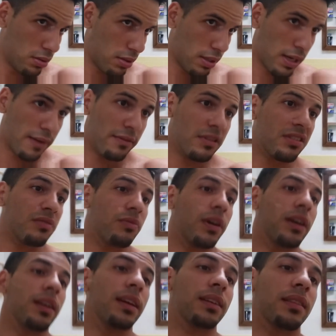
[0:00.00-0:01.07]
I never
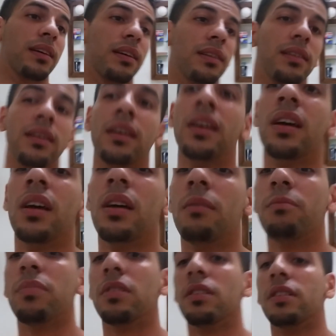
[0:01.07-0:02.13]
sweat like that,
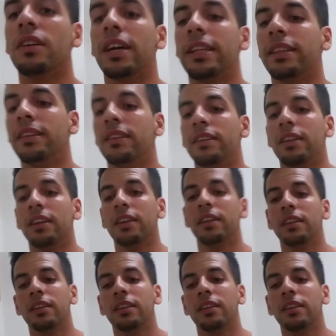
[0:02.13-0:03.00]
but I did